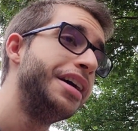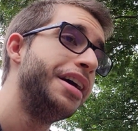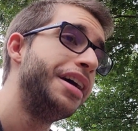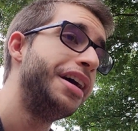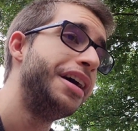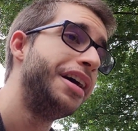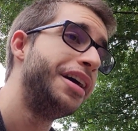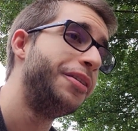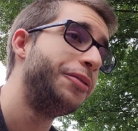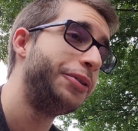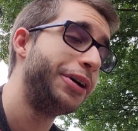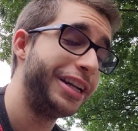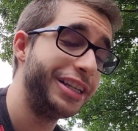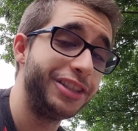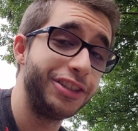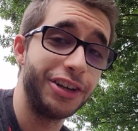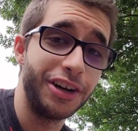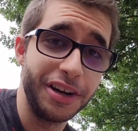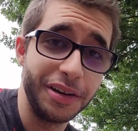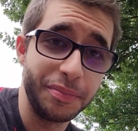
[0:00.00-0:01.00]
When I
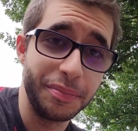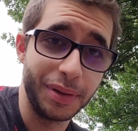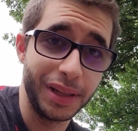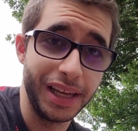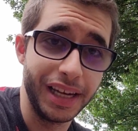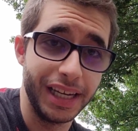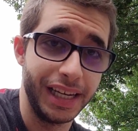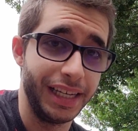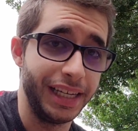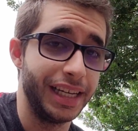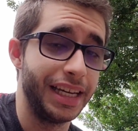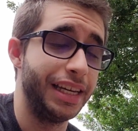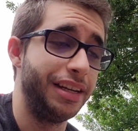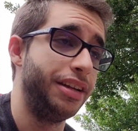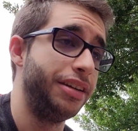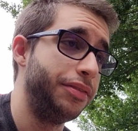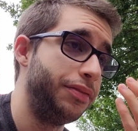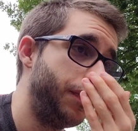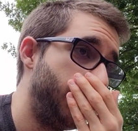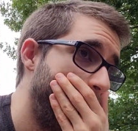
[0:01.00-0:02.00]
started playing, and
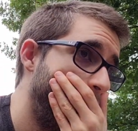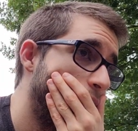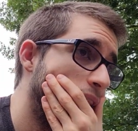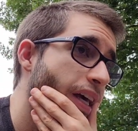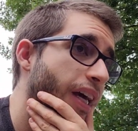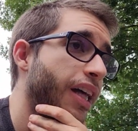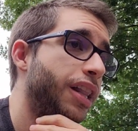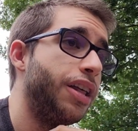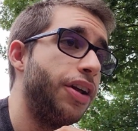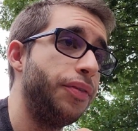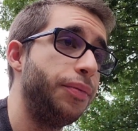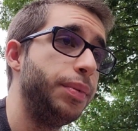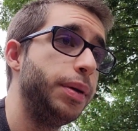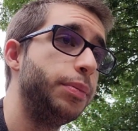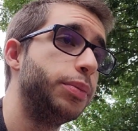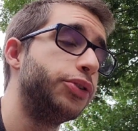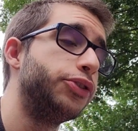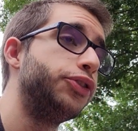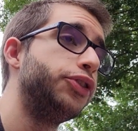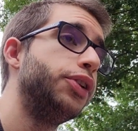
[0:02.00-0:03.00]
I feel like a lot of
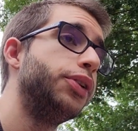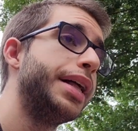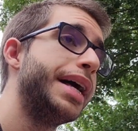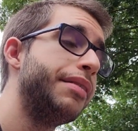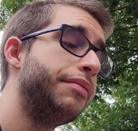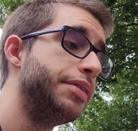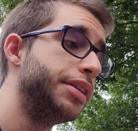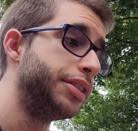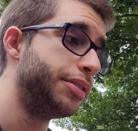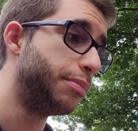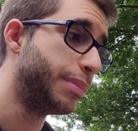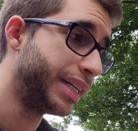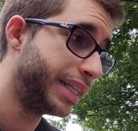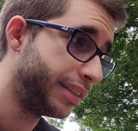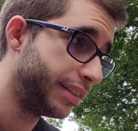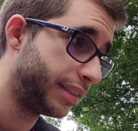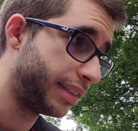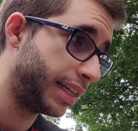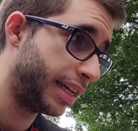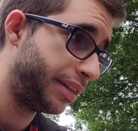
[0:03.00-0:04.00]
people still have this
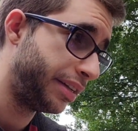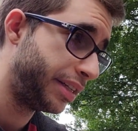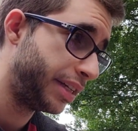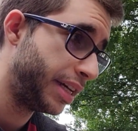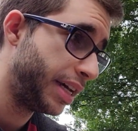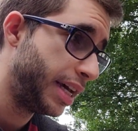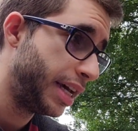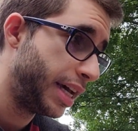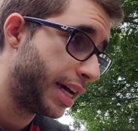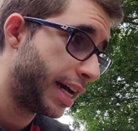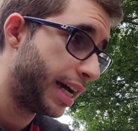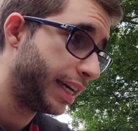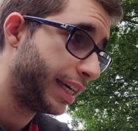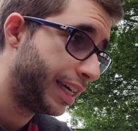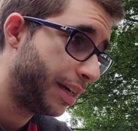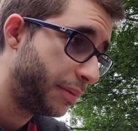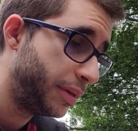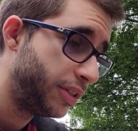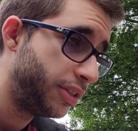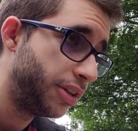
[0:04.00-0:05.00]
mindset, I
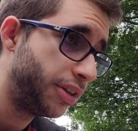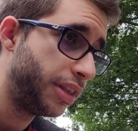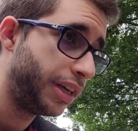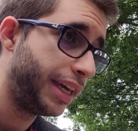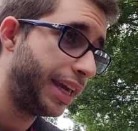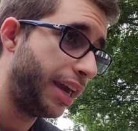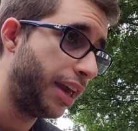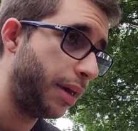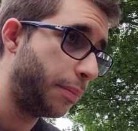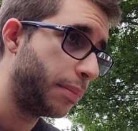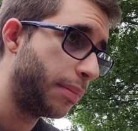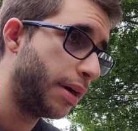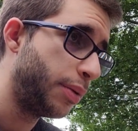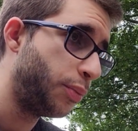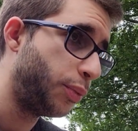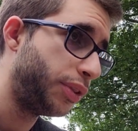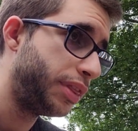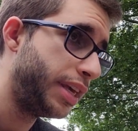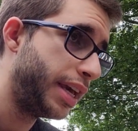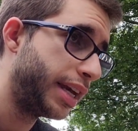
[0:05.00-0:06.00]
came into the game with the